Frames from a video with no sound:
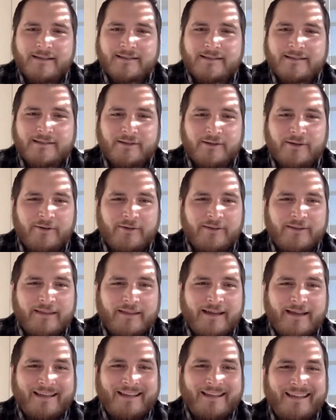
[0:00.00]
So
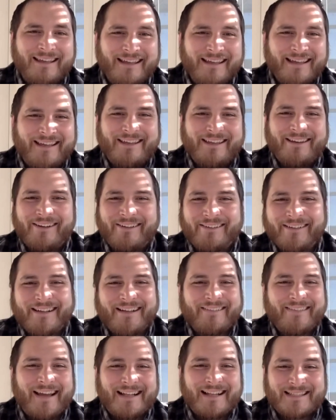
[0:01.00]
that, you know,
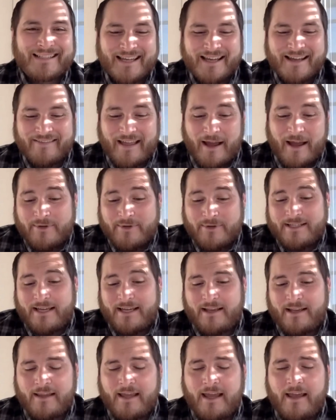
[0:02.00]
that's, that was
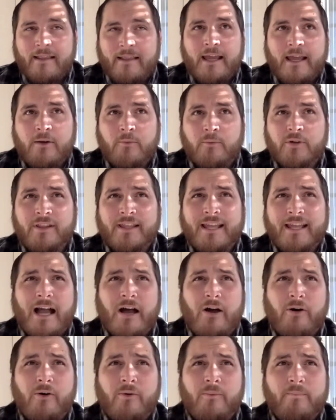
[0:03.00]
it. And really
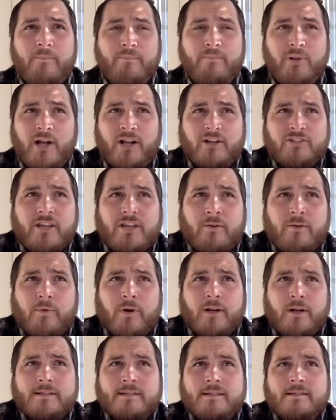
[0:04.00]
how blockchain
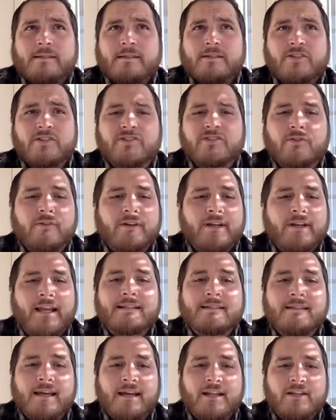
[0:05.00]
works is it just
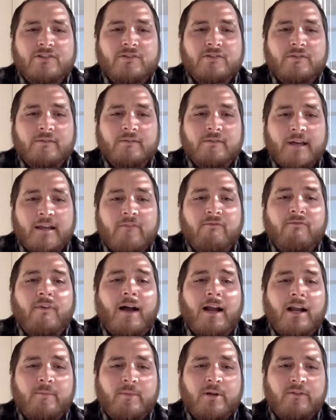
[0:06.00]
creates that, that
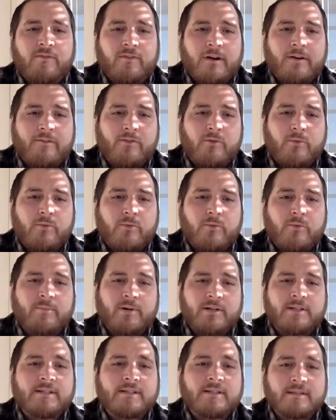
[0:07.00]
environment for everyone
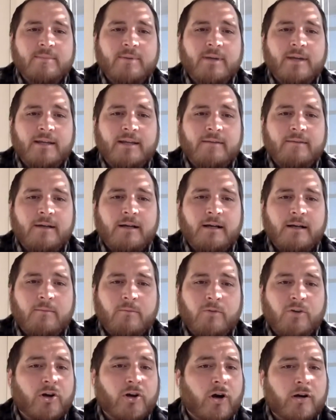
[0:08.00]
to participate,
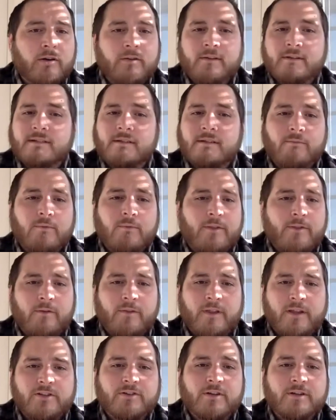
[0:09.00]
regardless of
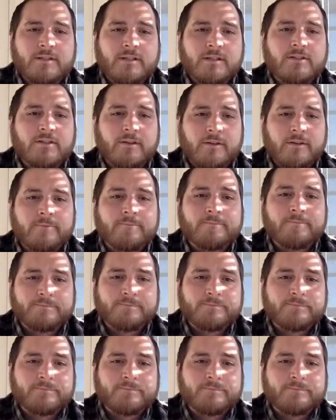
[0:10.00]
whether they trust each other.